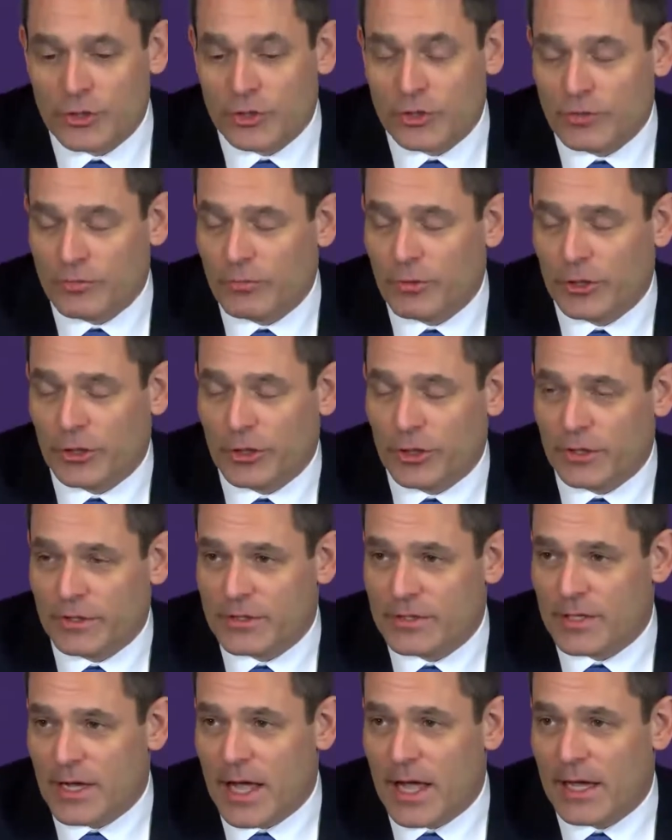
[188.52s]
good, really good
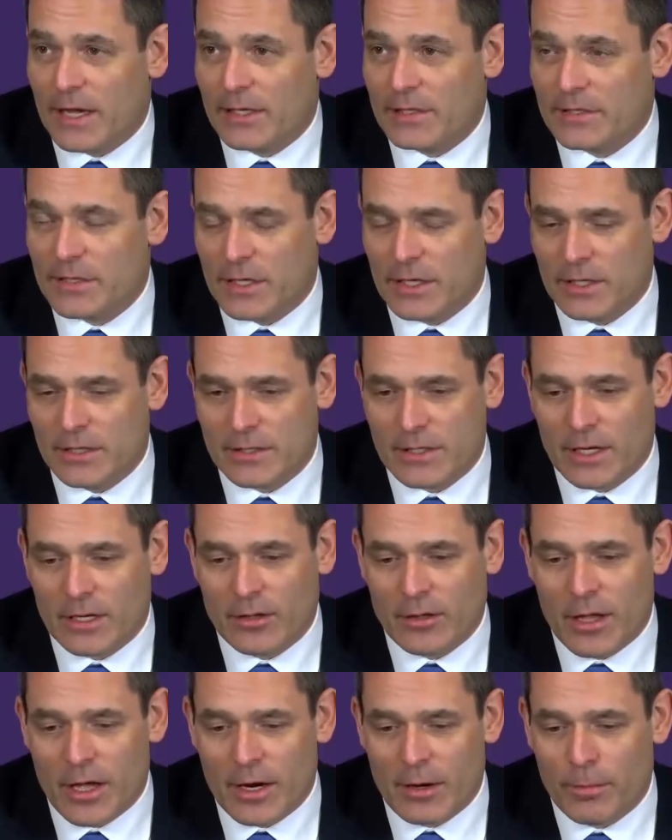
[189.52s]
size, and he's got a
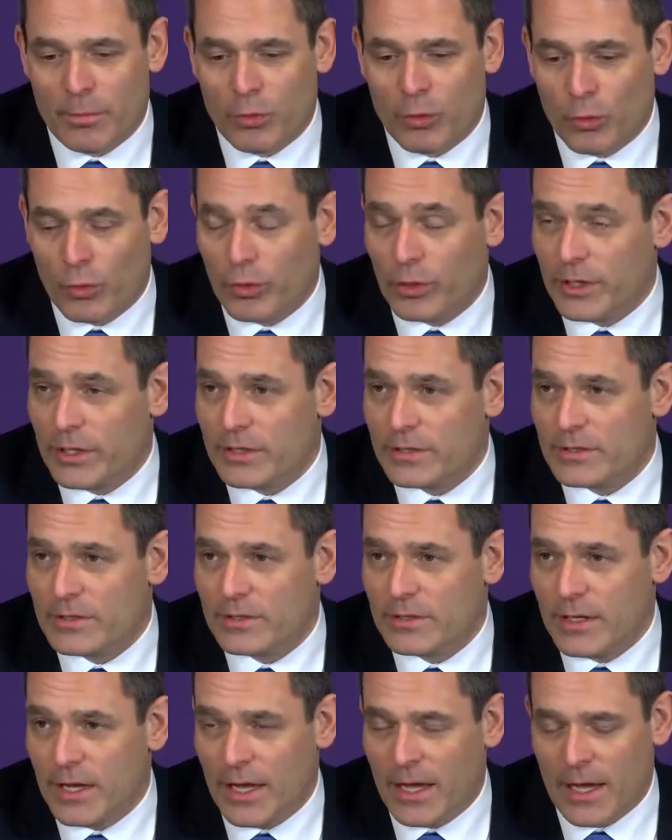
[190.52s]
lot of
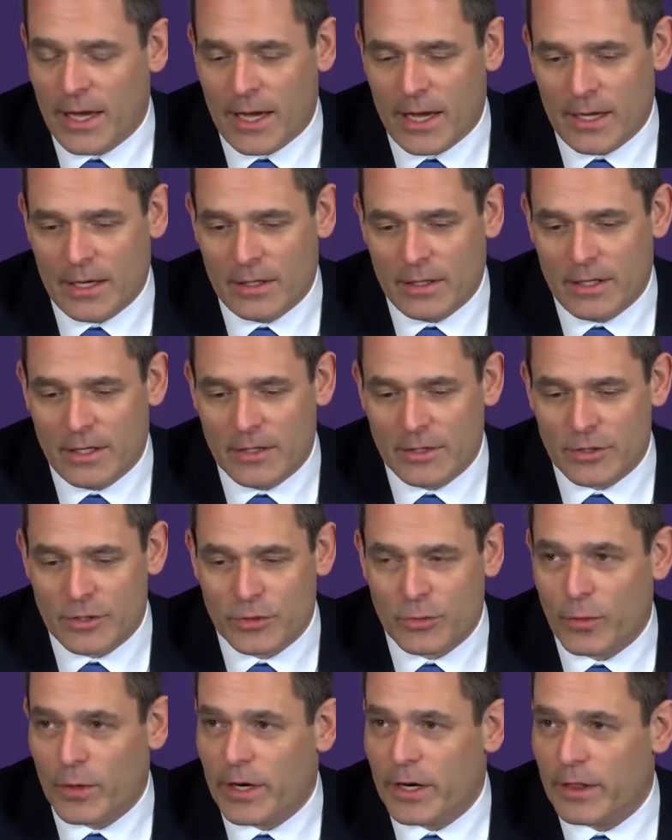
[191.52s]
poise, and he's
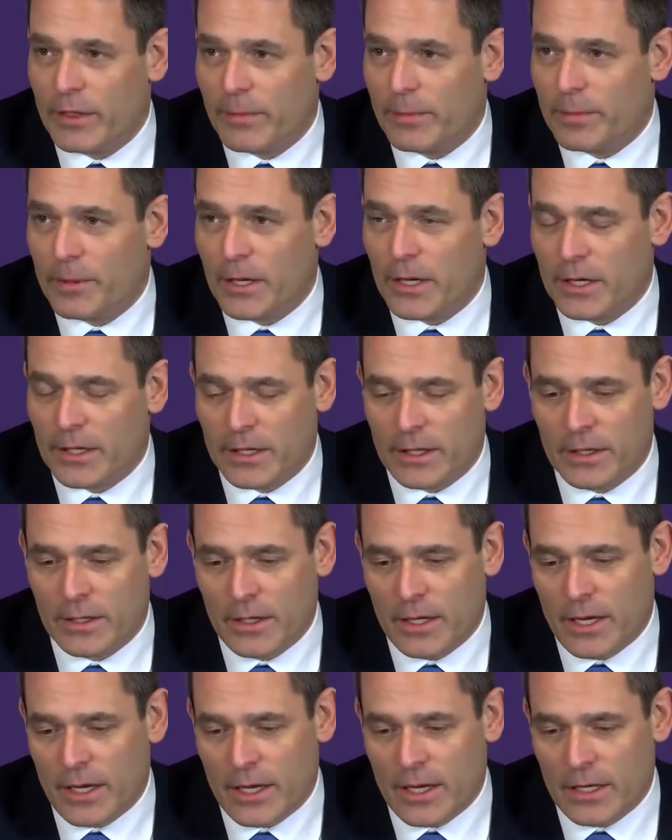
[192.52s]
square to the puck,
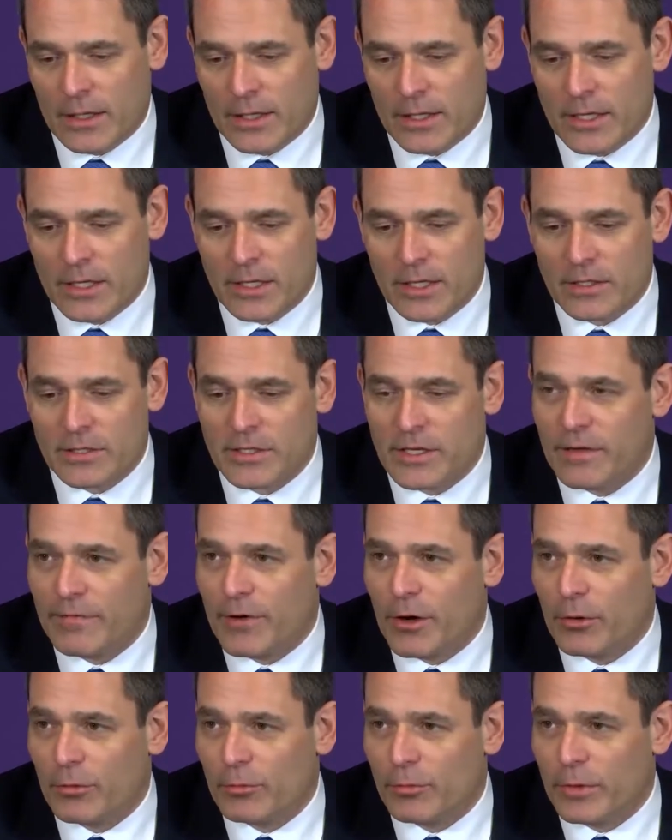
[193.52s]
and he does
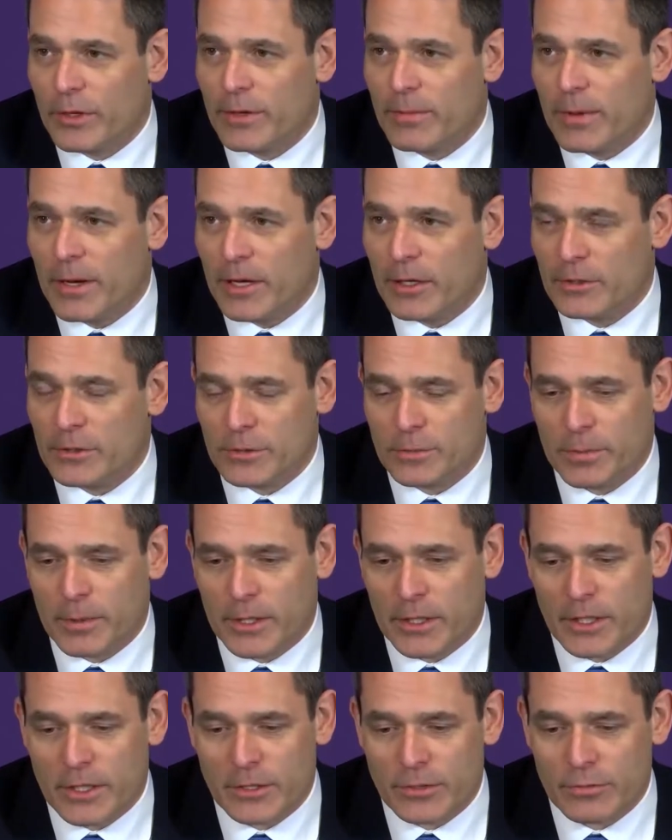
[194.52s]
give out rebounds,
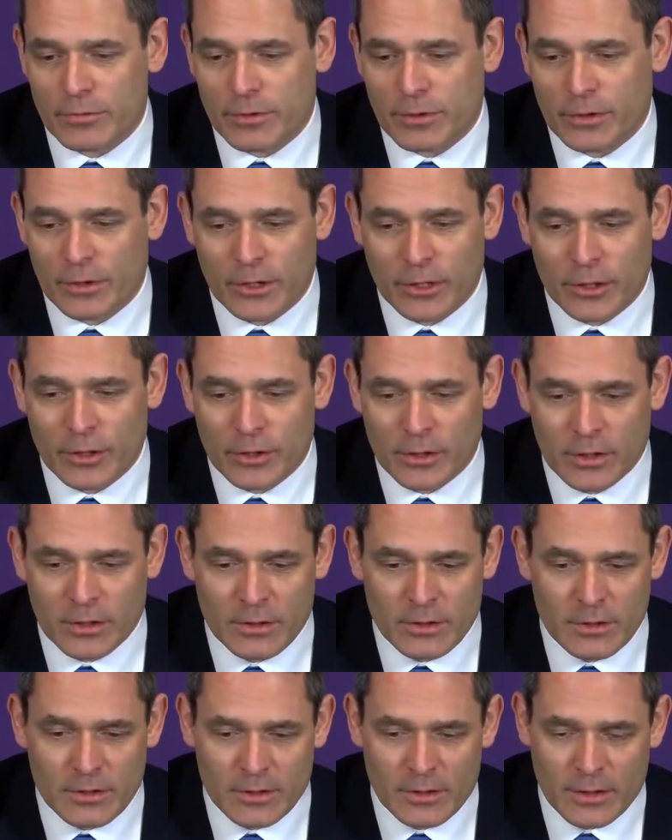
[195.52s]
but he's really
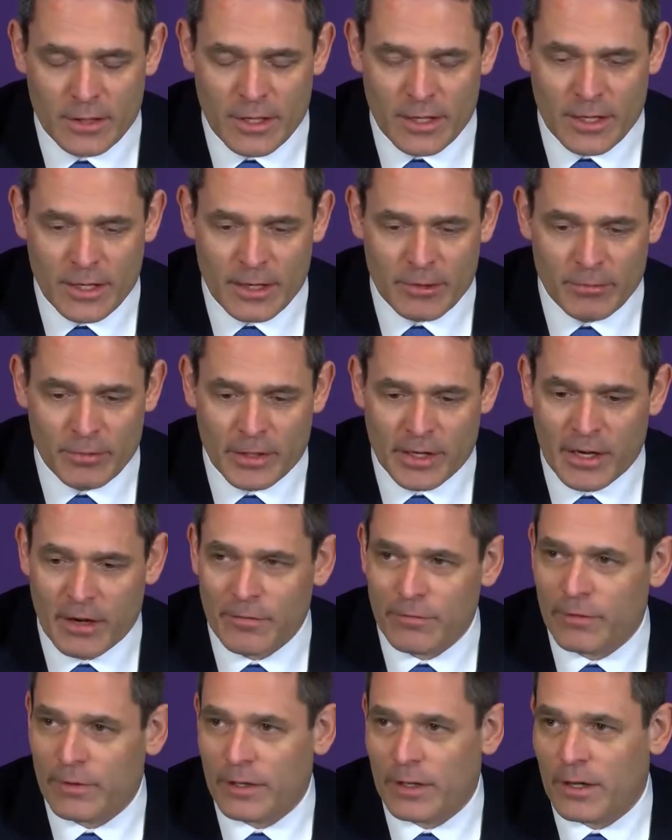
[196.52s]
good
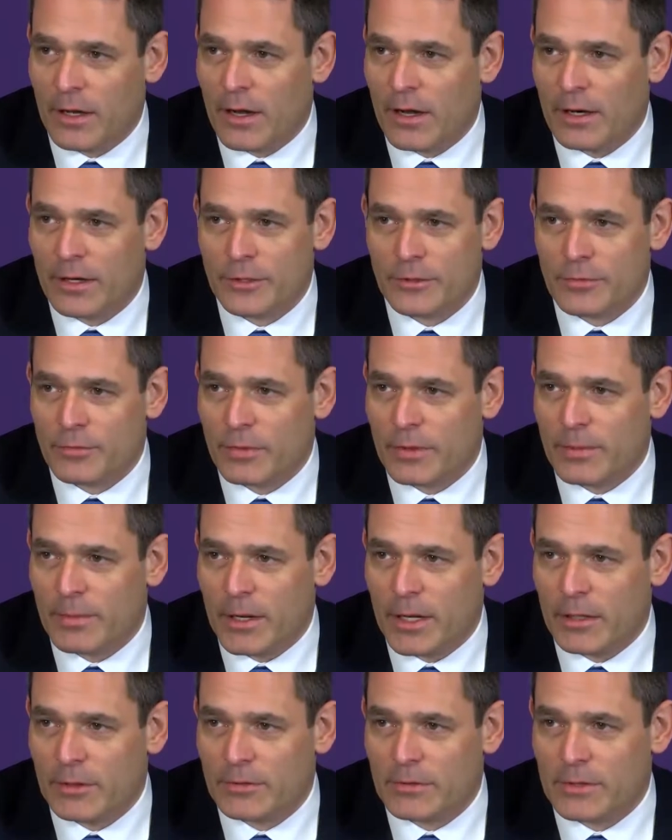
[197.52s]
recovering on his
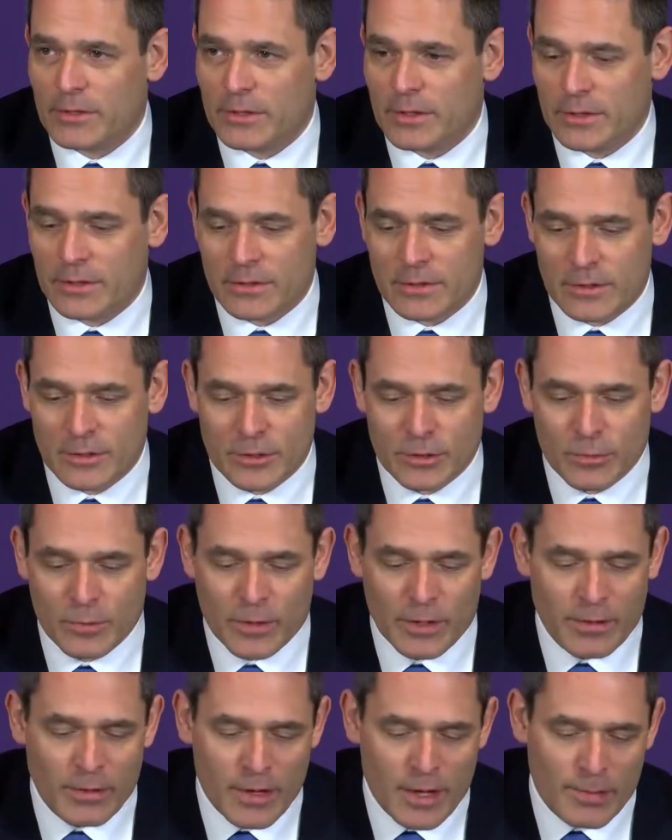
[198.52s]
rebounds to
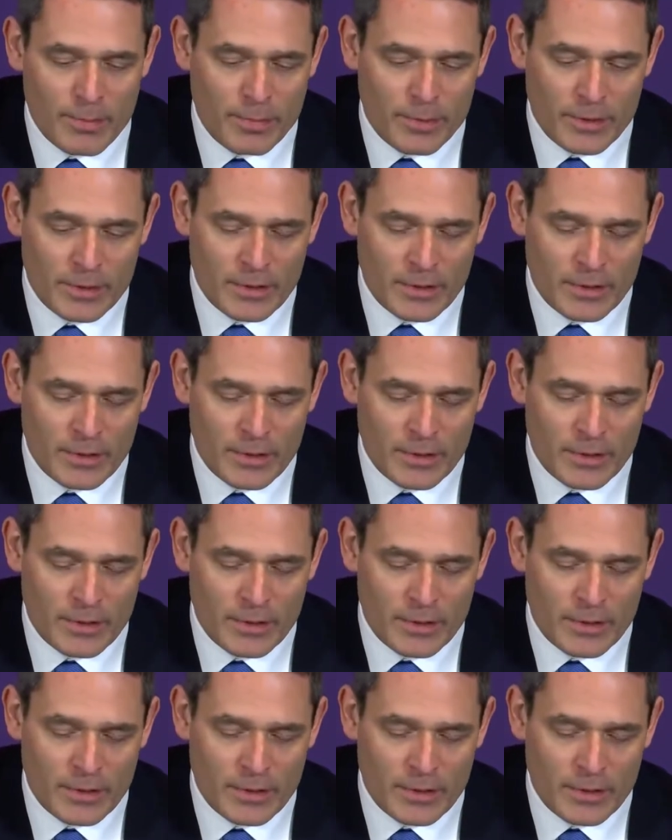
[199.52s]
square up.